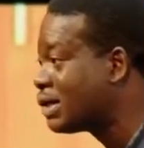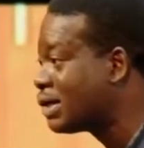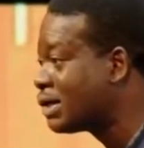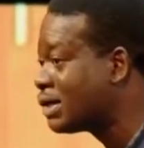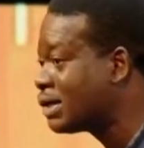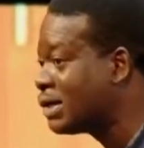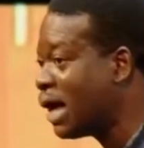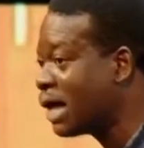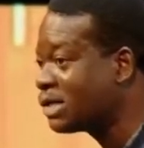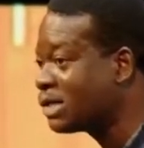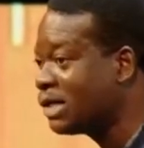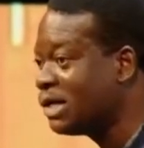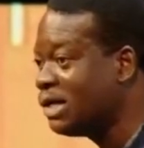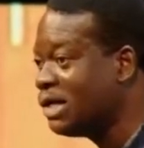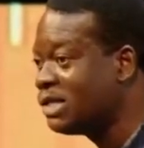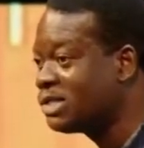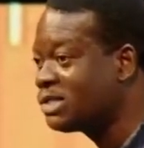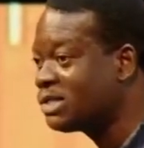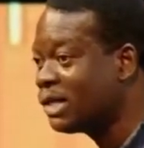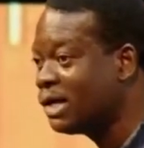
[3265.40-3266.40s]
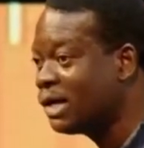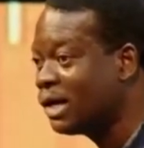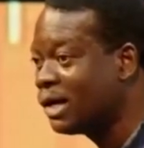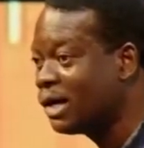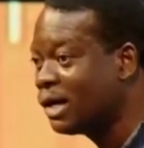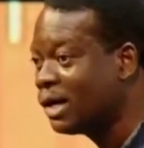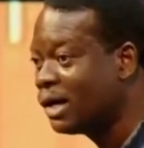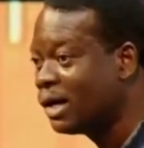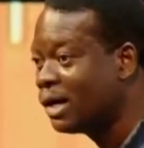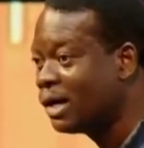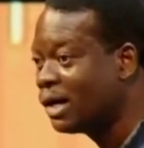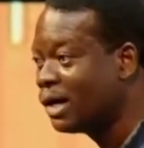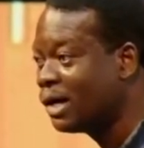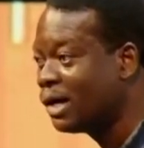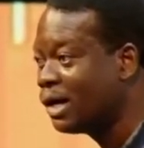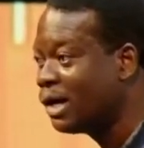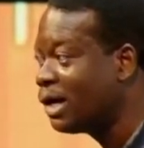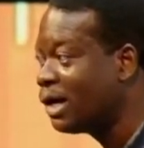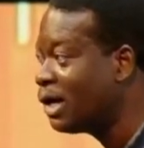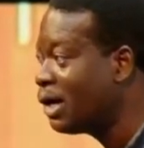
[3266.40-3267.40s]
that he's,
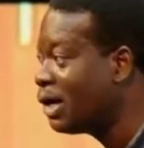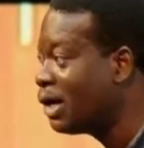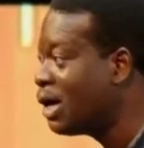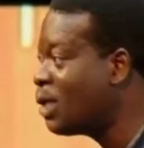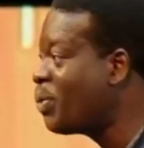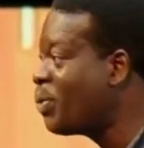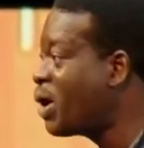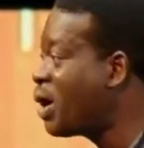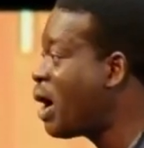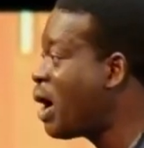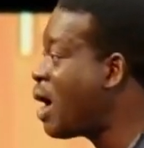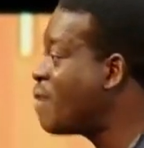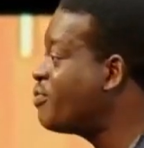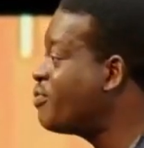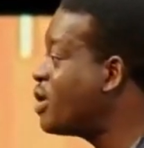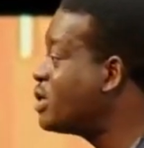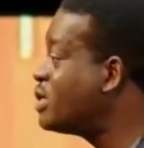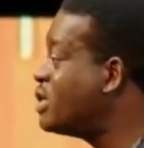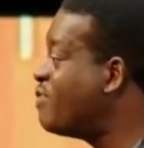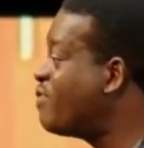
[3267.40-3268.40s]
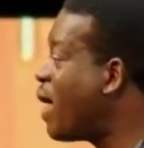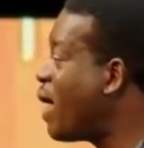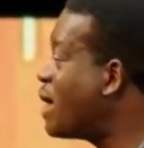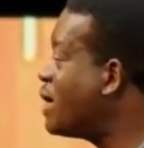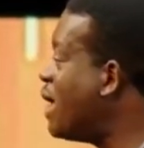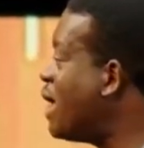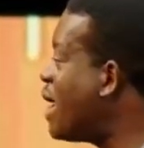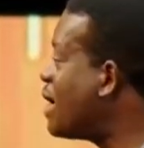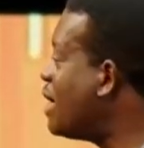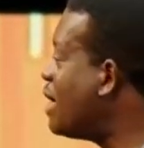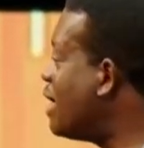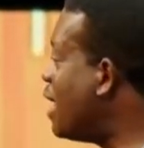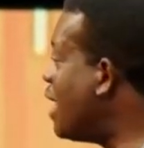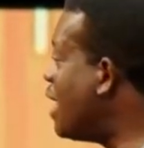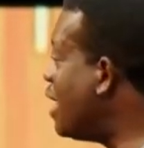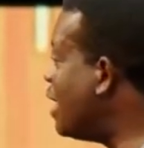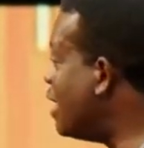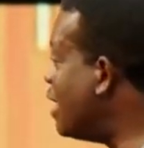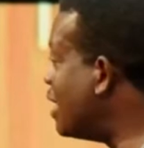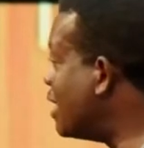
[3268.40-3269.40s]
he will have a divine hearing
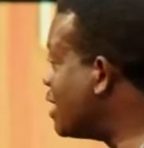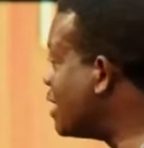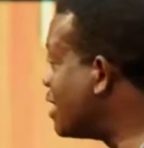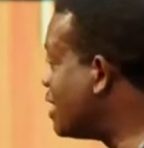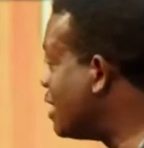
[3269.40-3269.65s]
aid